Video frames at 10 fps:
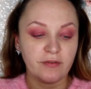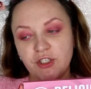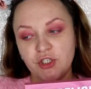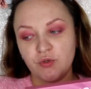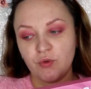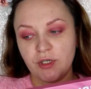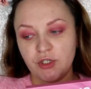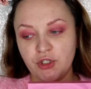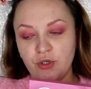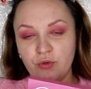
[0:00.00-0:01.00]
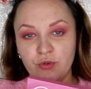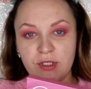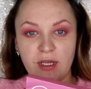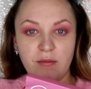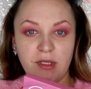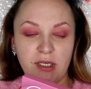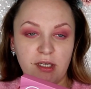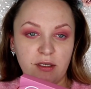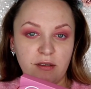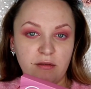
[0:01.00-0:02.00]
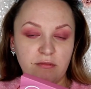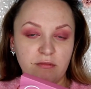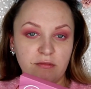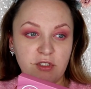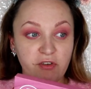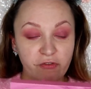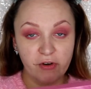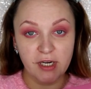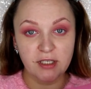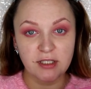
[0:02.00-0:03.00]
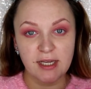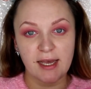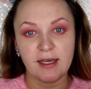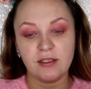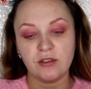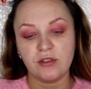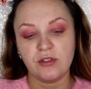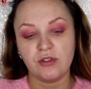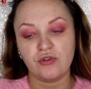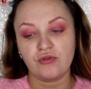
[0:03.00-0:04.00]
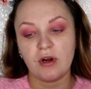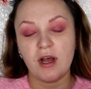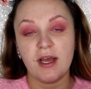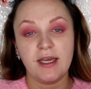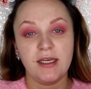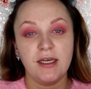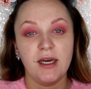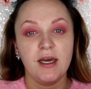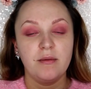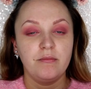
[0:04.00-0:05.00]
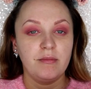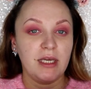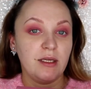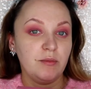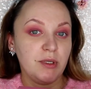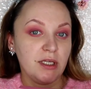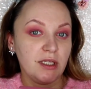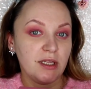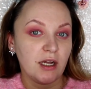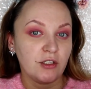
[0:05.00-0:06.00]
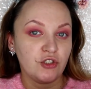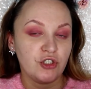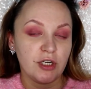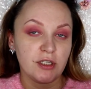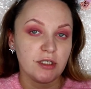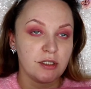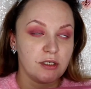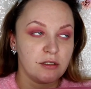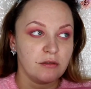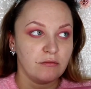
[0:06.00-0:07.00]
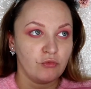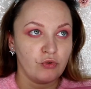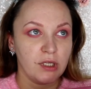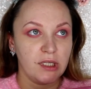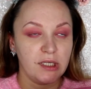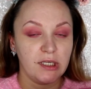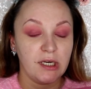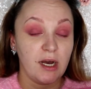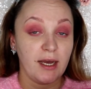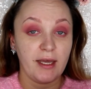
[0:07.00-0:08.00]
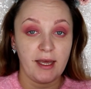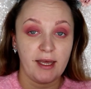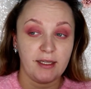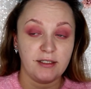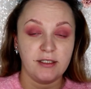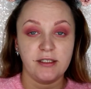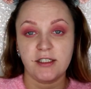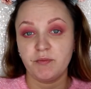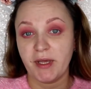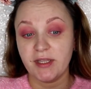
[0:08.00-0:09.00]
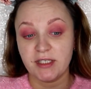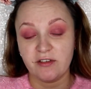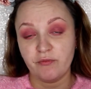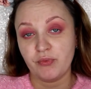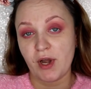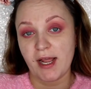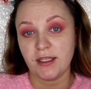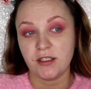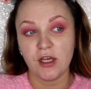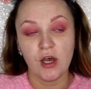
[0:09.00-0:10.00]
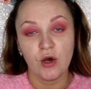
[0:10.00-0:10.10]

I just want to show you something different and try maybe not just really high-end and expensive brands